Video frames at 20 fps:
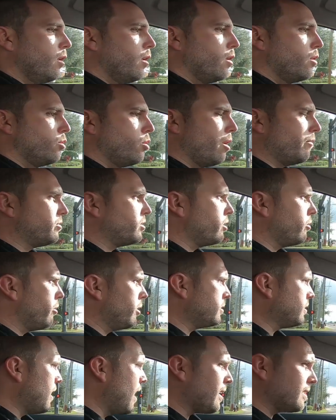You have
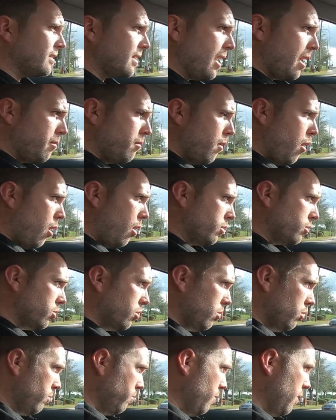Sirius XM
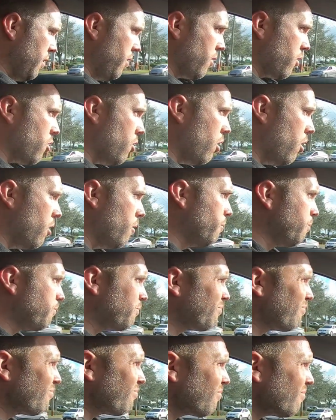also in the car.
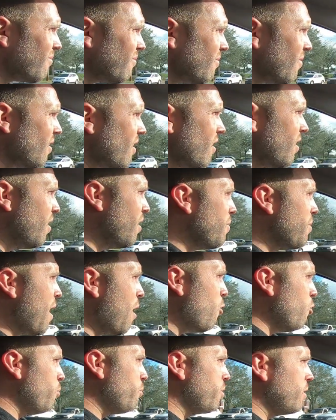
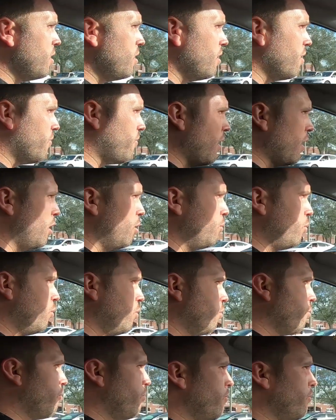That will be
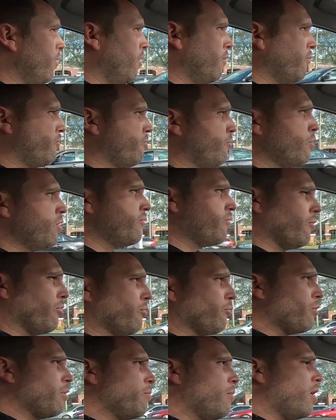available free for
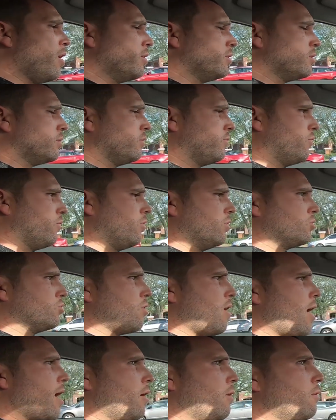3 months for a
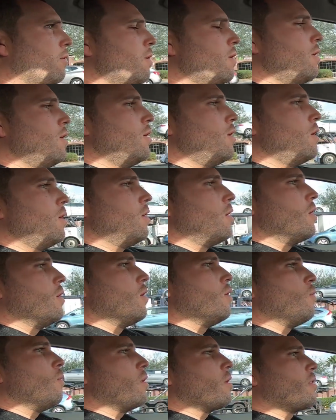trial.
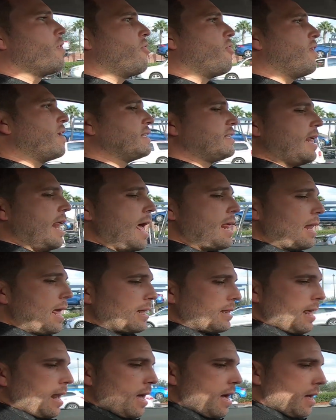One of the things that I
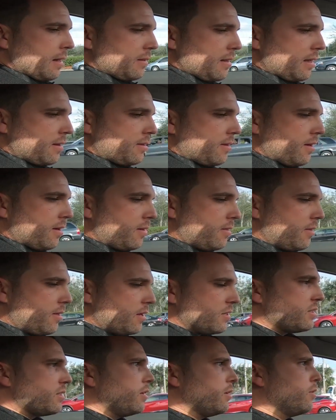like that Hyundai did
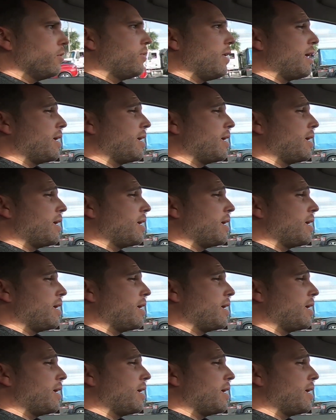this year, they